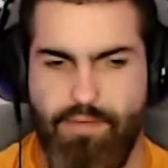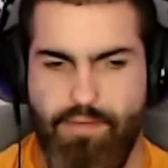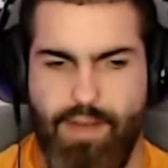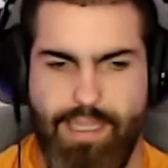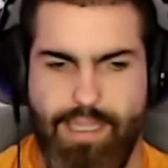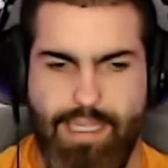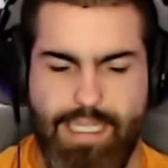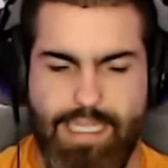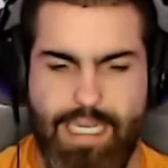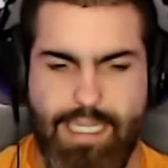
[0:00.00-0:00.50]
I
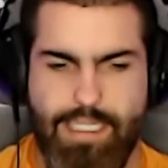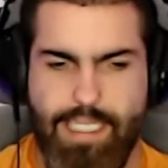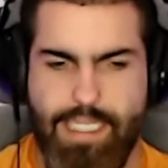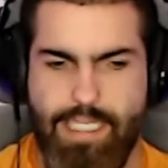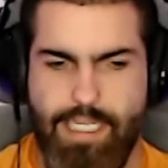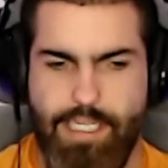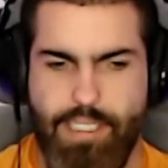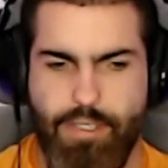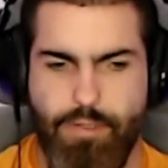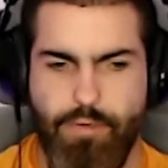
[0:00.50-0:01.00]
think that's going
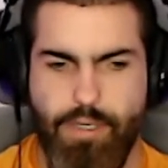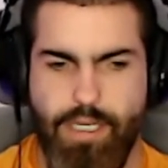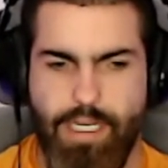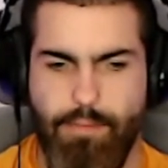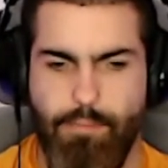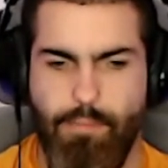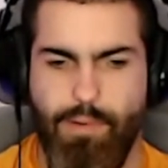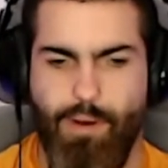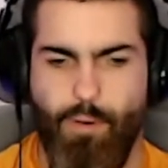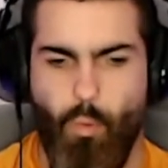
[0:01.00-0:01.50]
to do
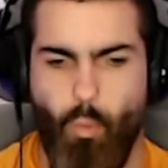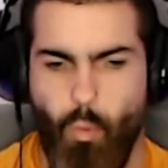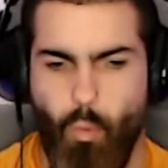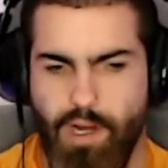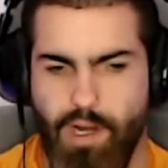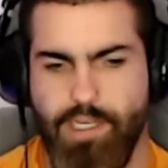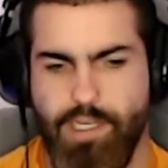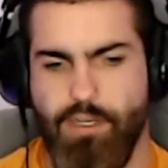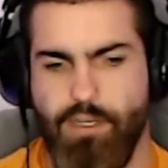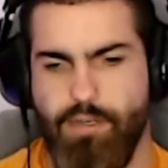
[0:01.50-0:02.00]
him
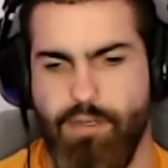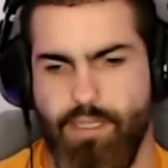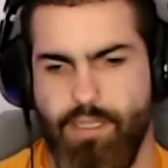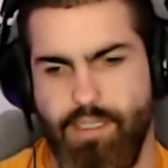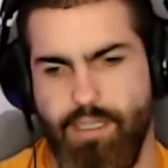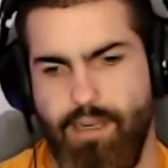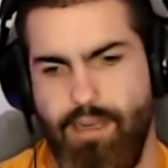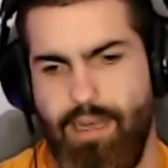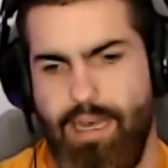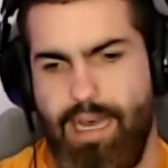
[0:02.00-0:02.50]

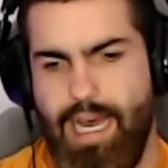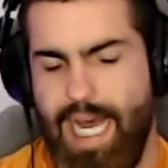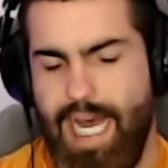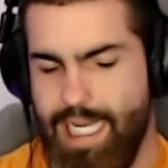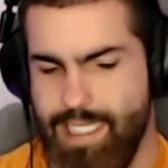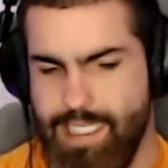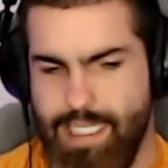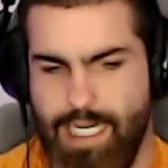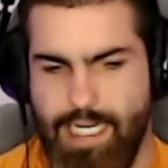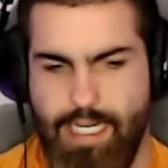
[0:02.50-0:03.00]
wonders
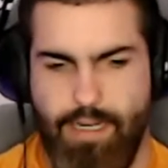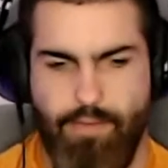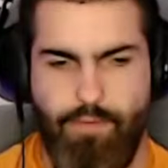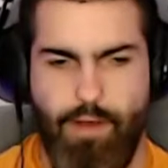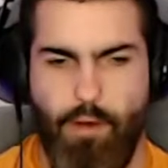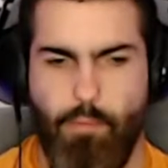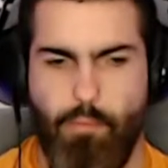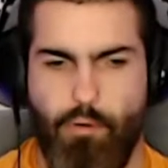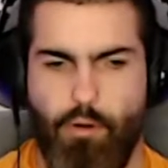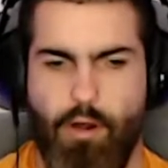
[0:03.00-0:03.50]
as an
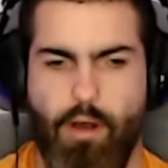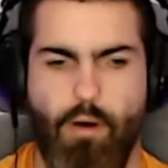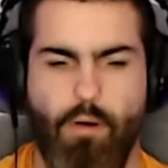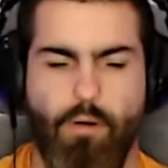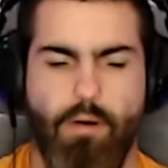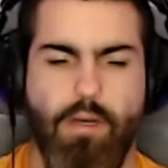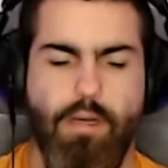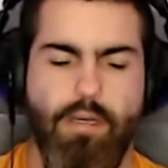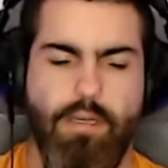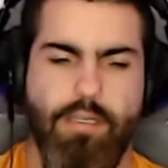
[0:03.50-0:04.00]
NFL pro.
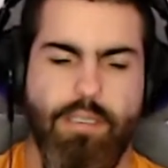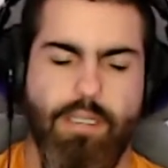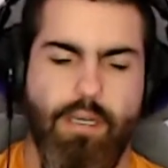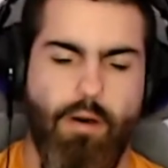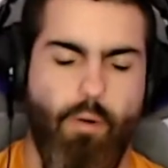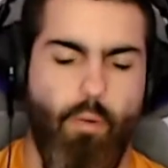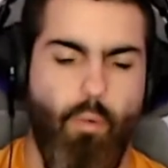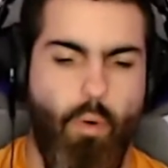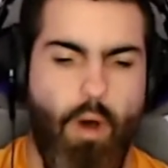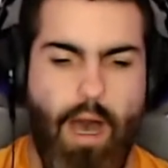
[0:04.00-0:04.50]

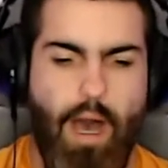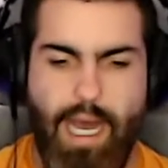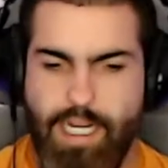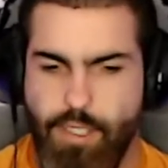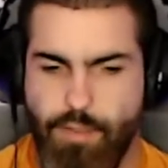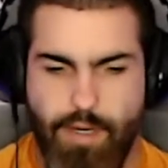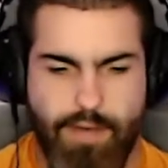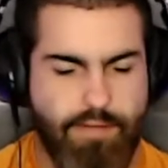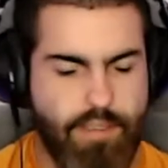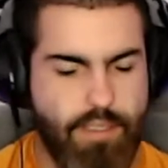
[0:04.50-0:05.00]
So I
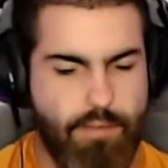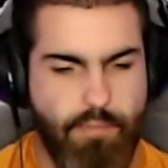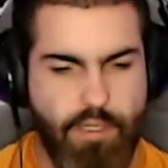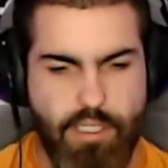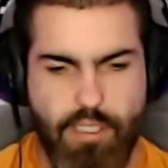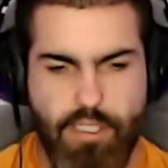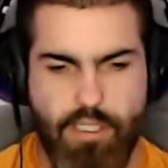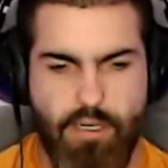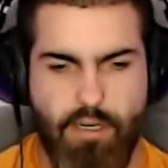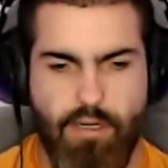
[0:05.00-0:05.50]
do have some
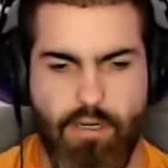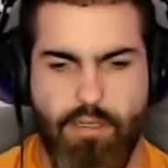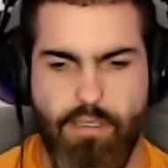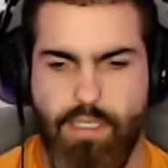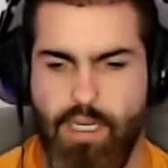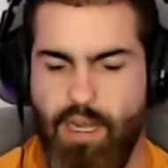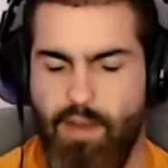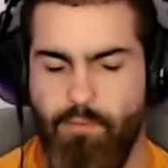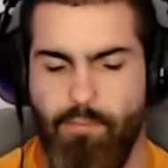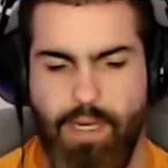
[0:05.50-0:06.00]
concerns.
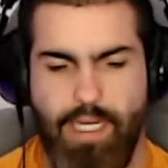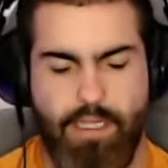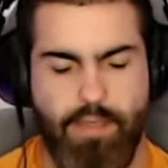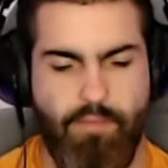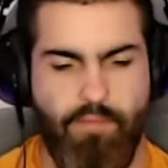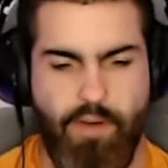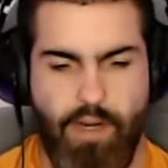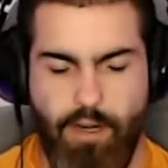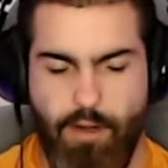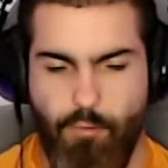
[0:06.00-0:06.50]
I've made them
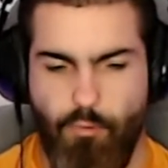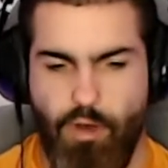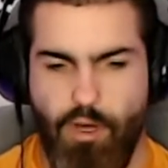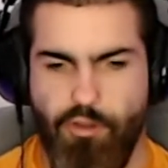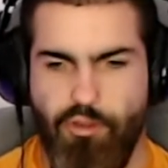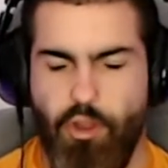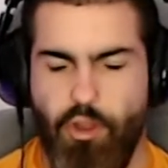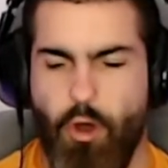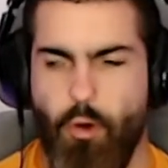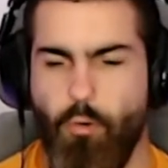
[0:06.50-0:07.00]
very well
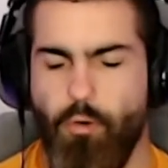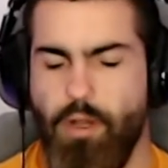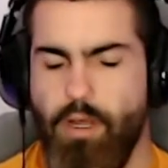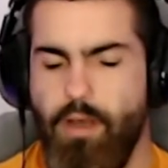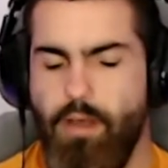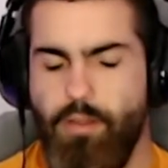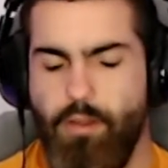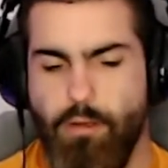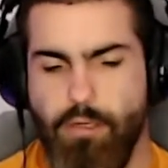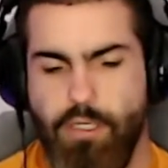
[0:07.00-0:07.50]
known.
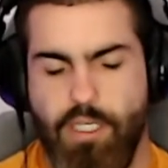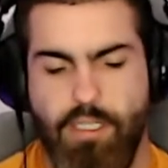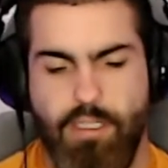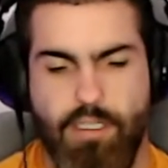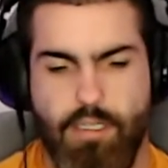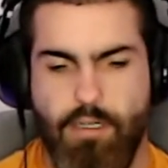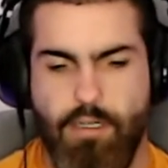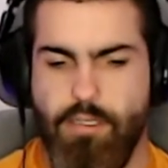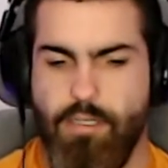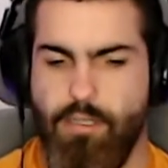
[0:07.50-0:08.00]
Those
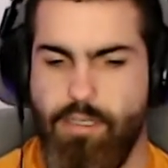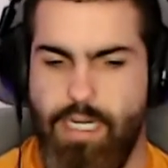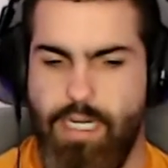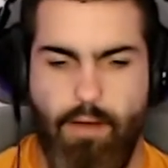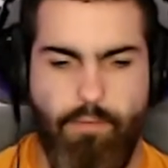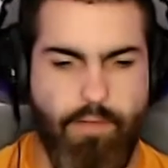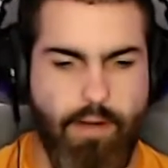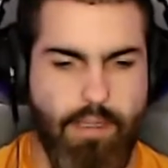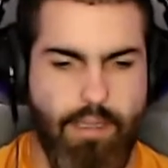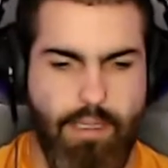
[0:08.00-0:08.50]
concerns are
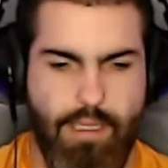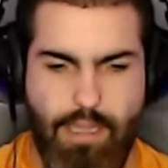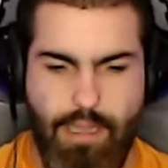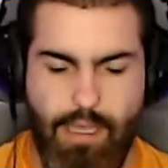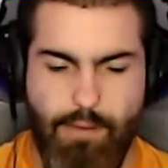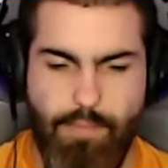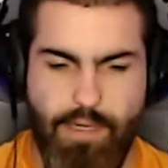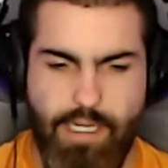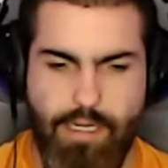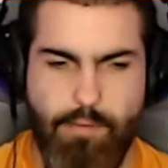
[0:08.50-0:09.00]
definitely
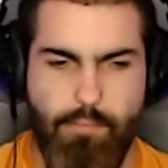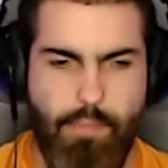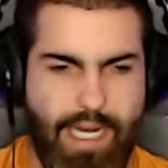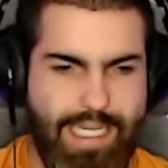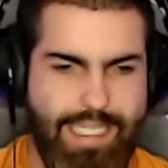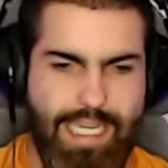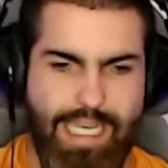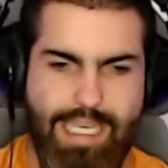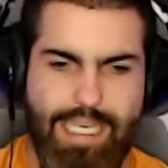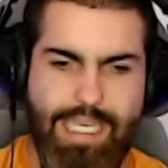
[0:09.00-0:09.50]
limited
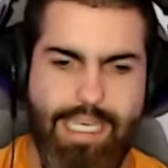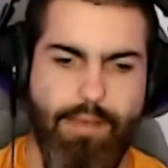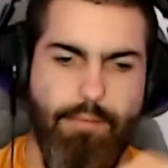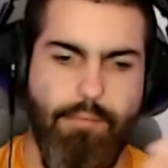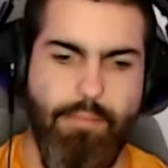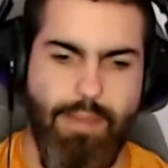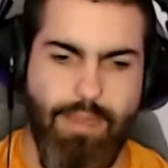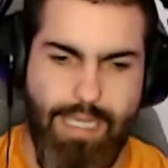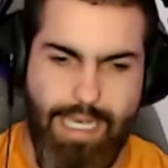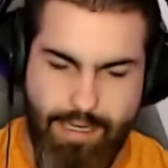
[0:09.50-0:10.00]
taking
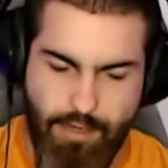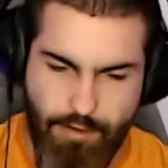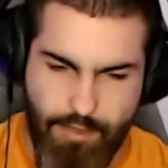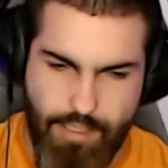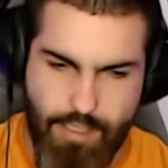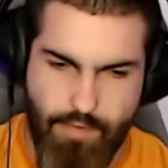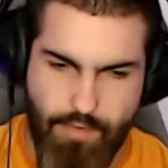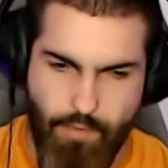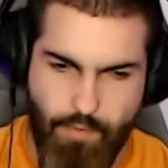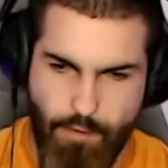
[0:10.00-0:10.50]
him later in
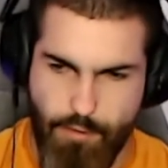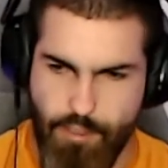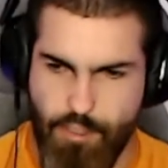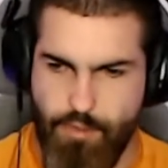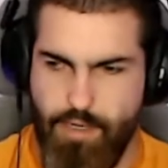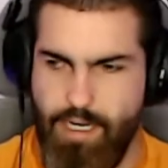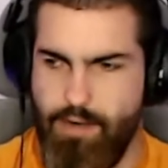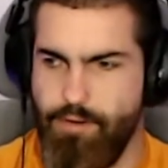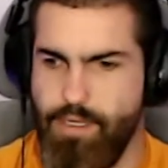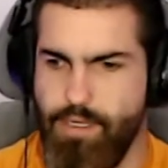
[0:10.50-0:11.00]
the first
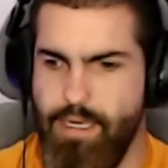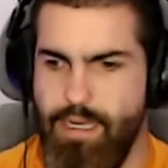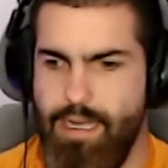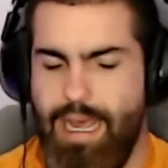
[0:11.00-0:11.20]
round.